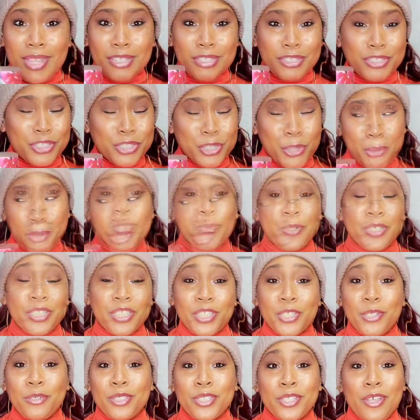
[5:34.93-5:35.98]
Since we're
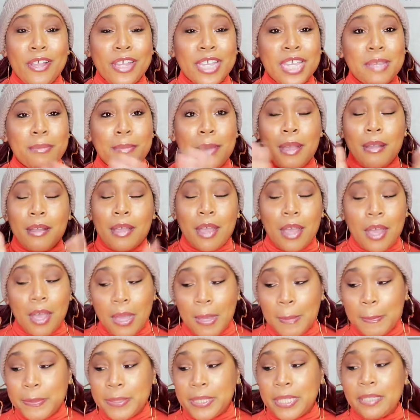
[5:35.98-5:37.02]
still talking about
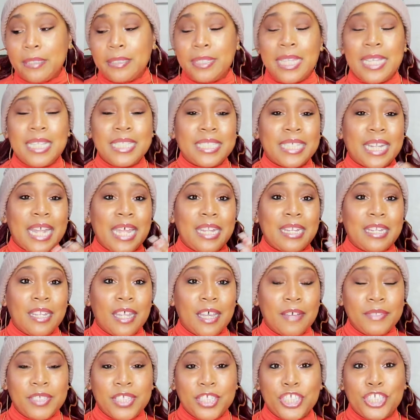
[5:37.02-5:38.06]
cups and things that I
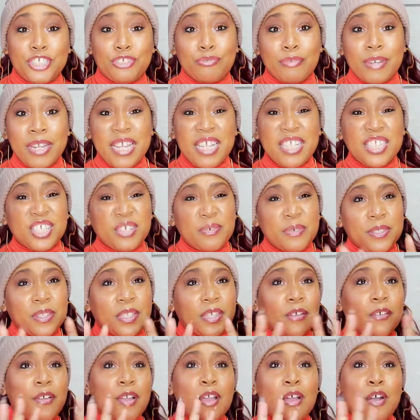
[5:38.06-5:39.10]
love to drink during
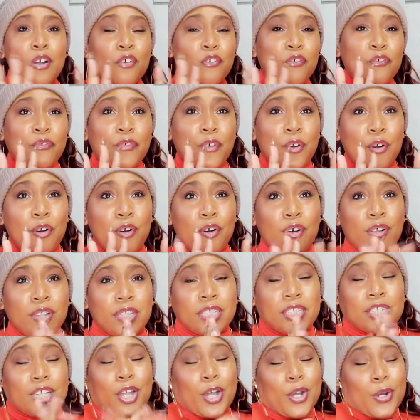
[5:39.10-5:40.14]
the fall
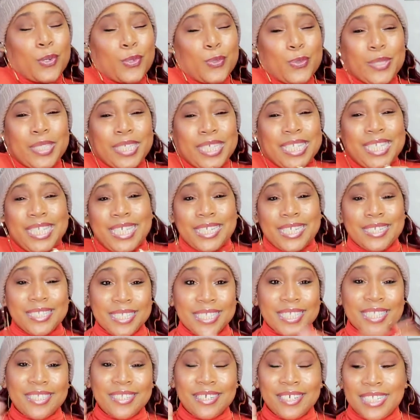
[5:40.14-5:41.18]
and cozy and
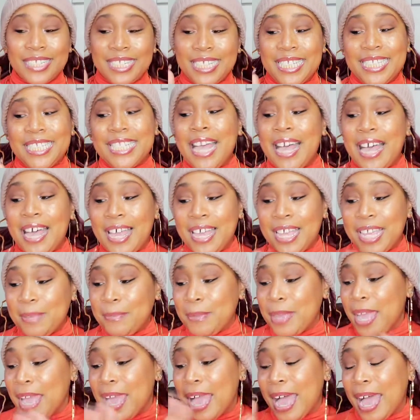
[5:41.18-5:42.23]
snuggly time,
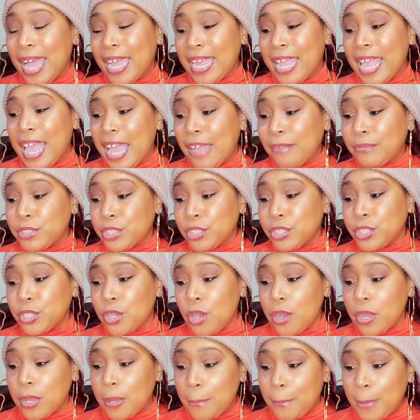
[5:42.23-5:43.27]
I have to
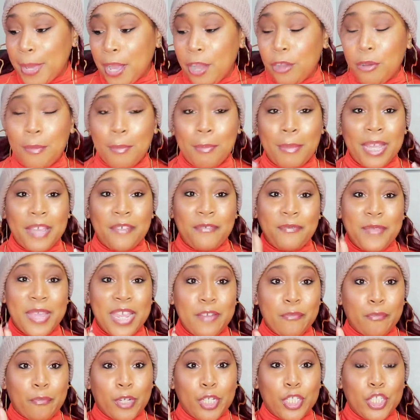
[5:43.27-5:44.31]
talk about my
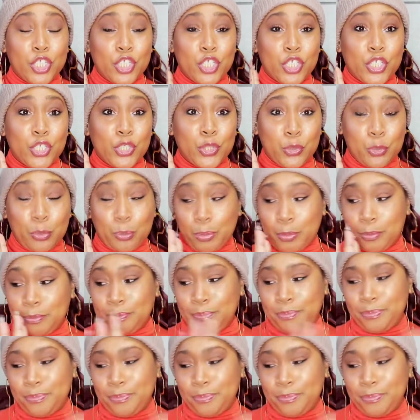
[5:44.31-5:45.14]
favorite soup.